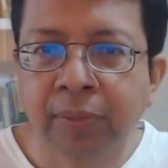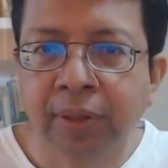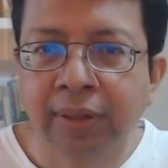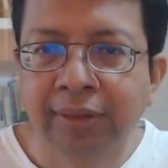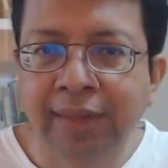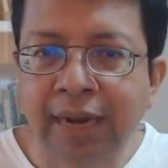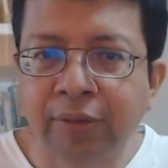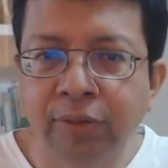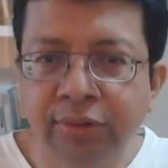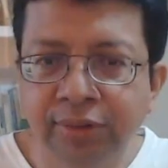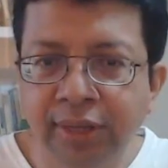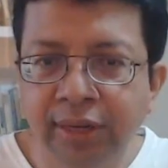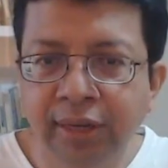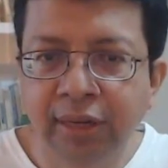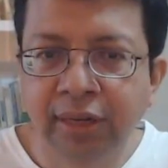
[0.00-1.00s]
that was
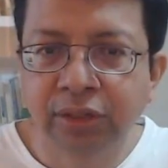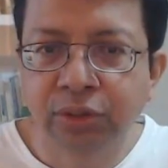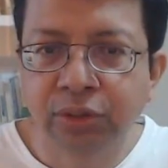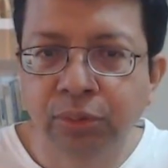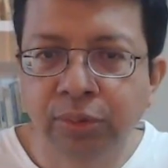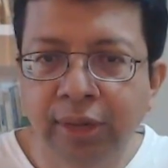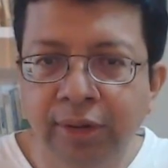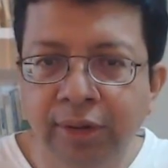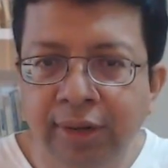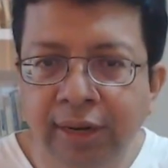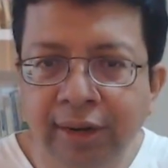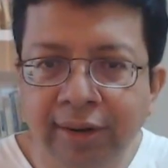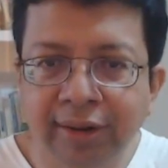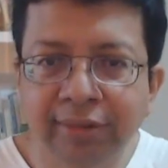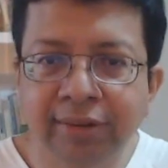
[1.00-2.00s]
the real issue. And when
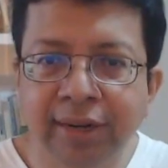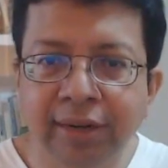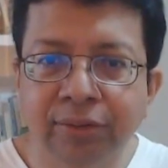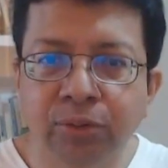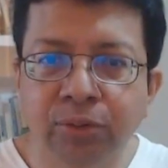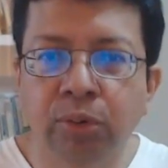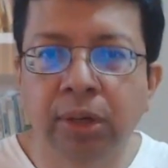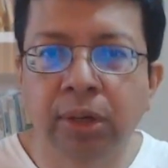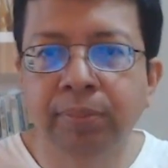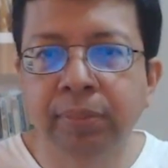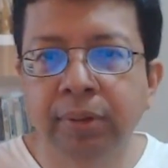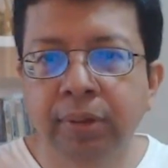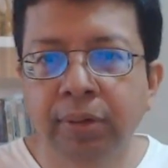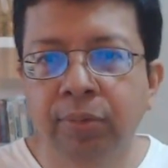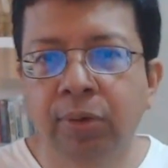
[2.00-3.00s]
interest rates go
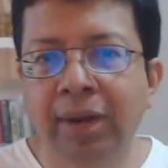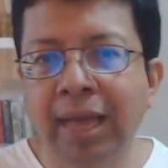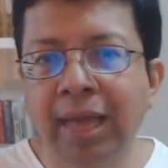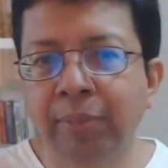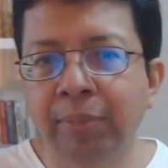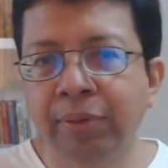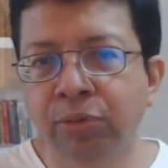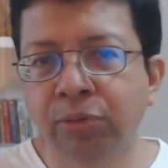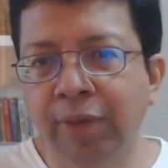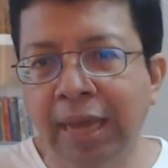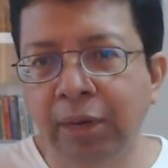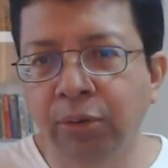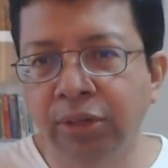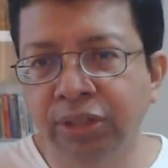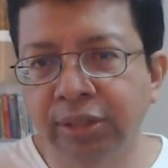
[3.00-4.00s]
up, what happens to
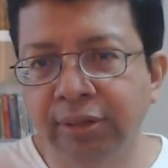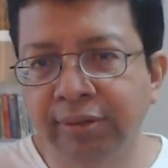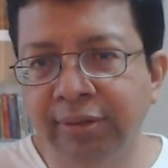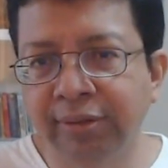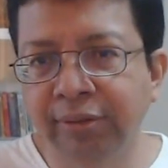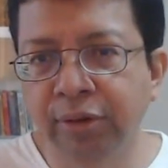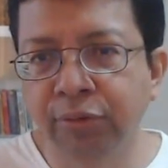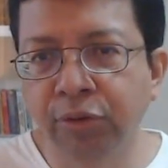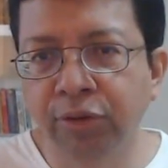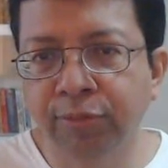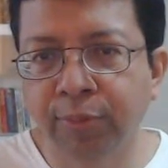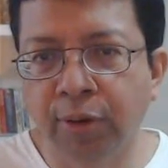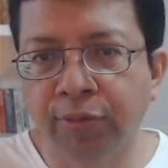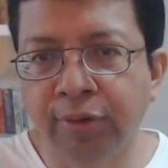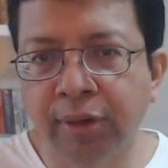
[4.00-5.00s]
valuations? Even if you
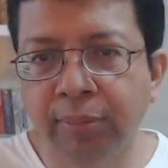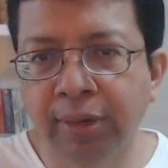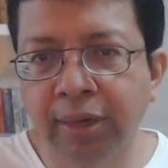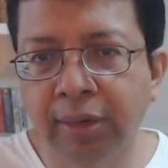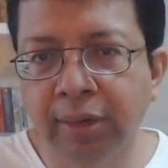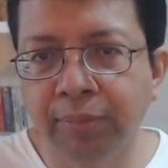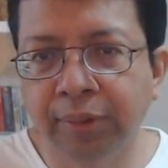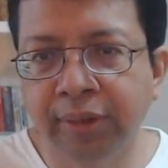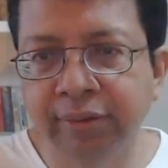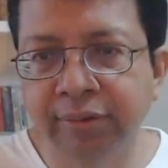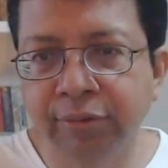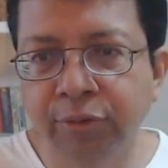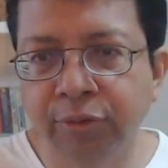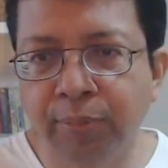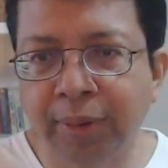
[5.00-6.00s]
have profitable companies,
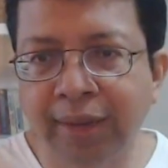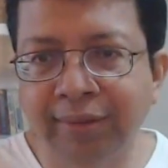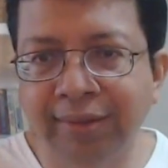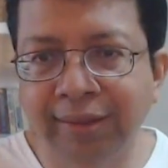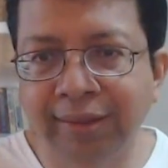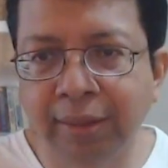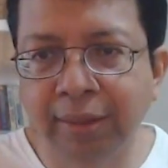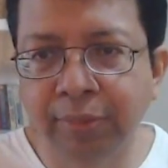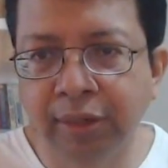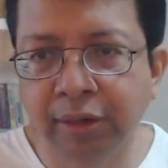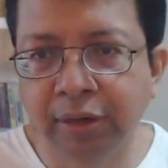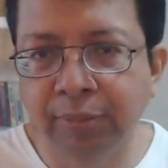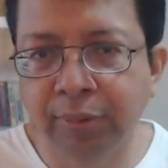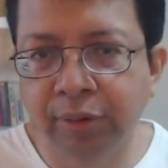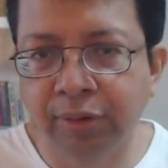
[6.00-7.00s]
if you're pricing them
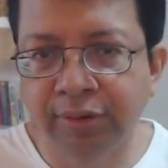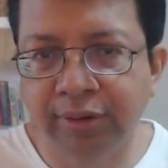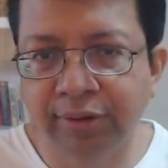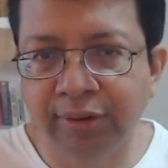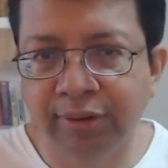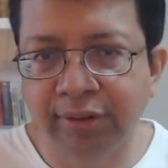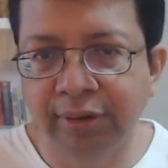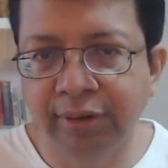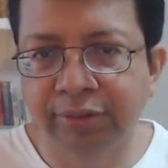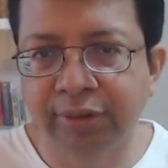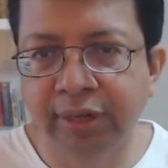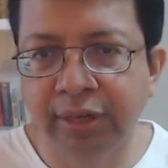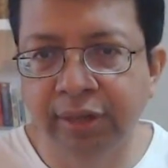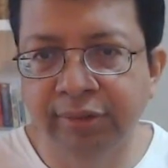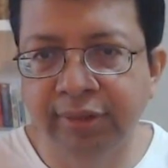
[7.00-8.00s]
here because interest rates
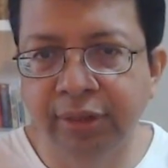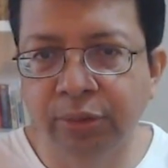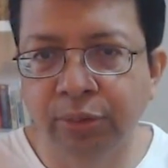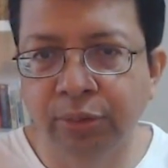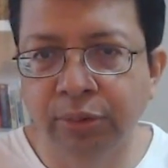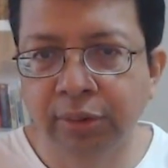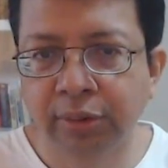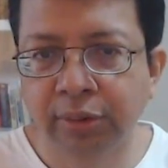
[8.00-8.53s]
are near zero,